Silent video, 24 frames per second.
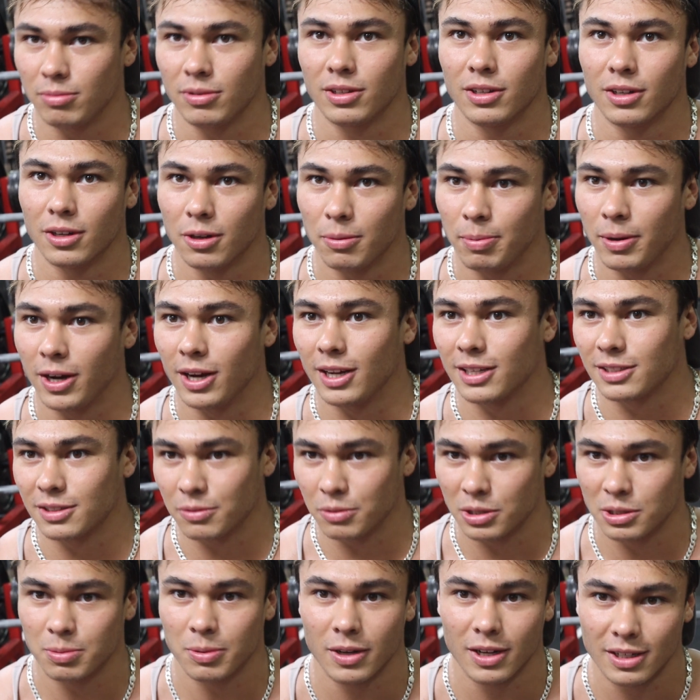You know, a positive
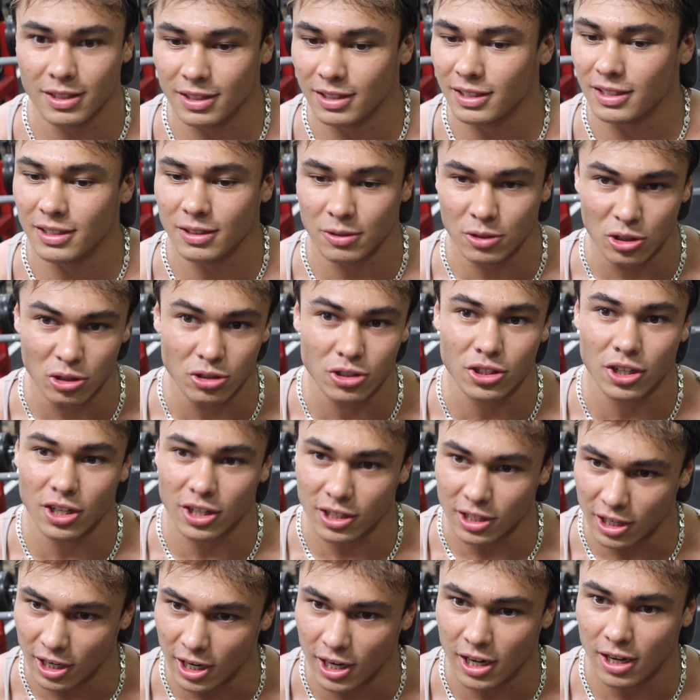response? You
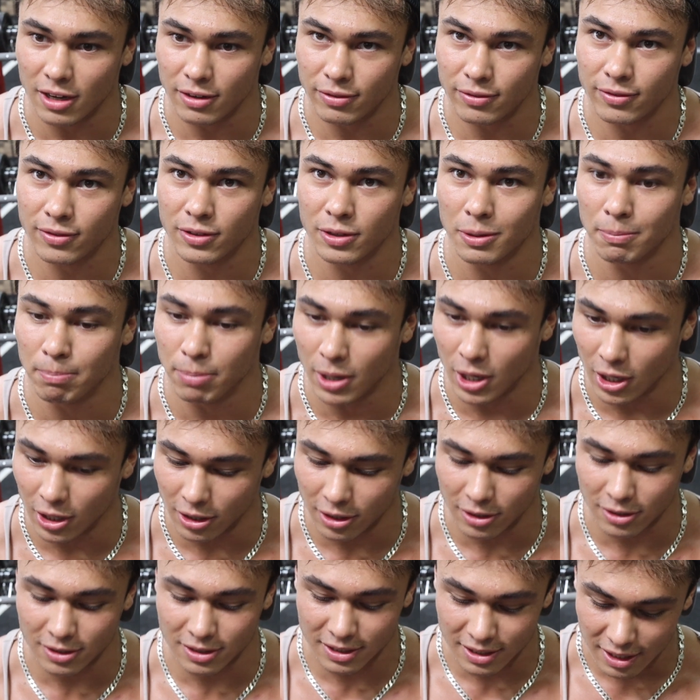jerk off, your
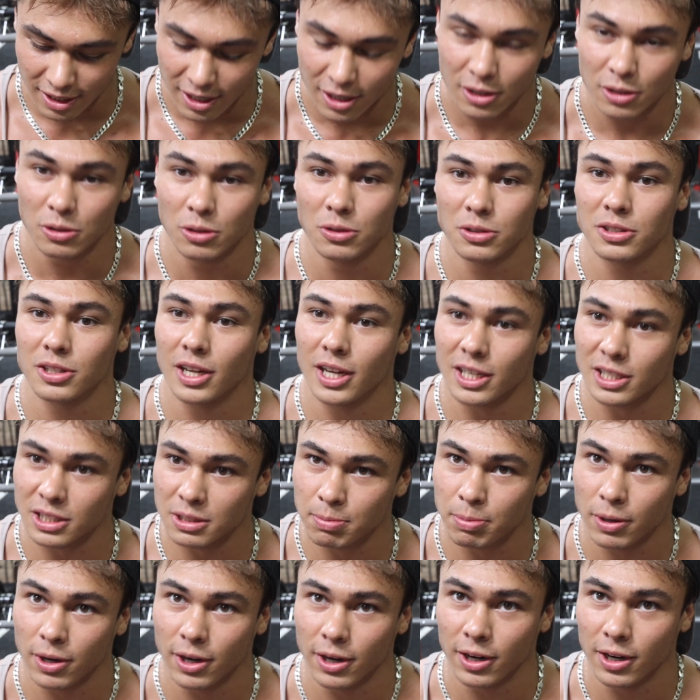balls lose a lot of
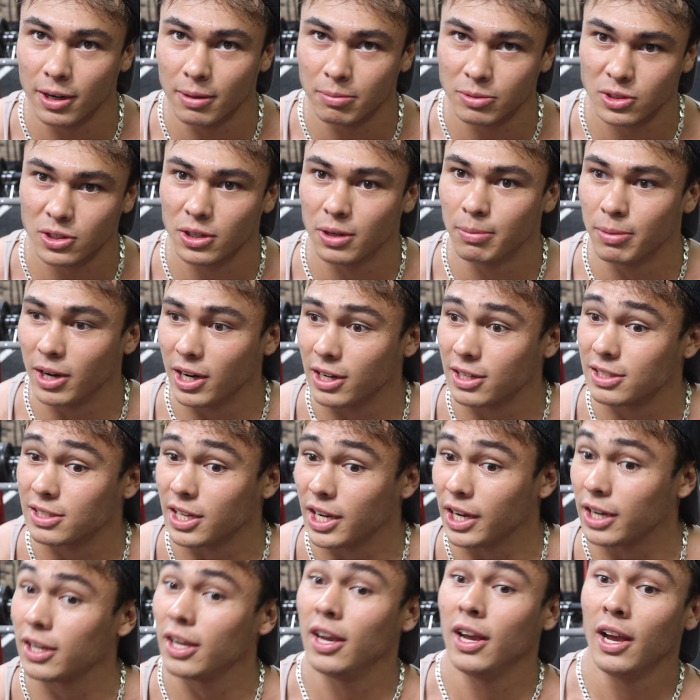sperm, so your body's
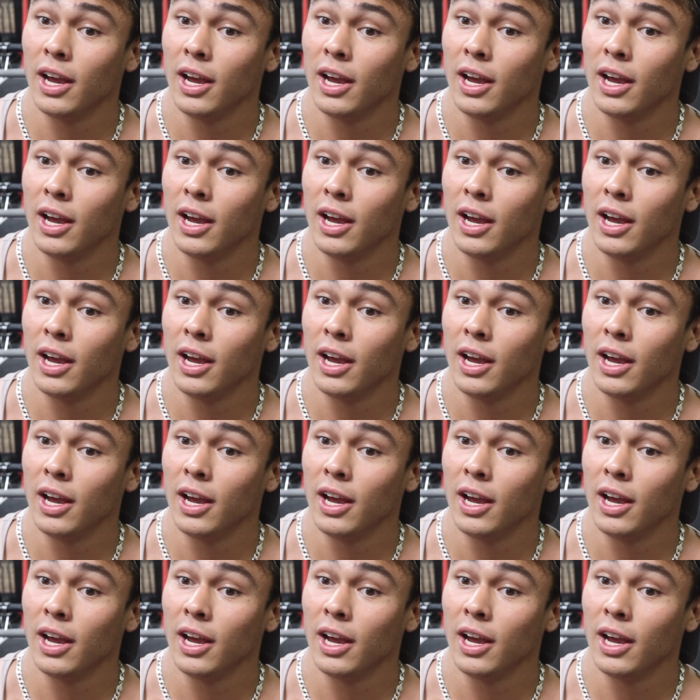like,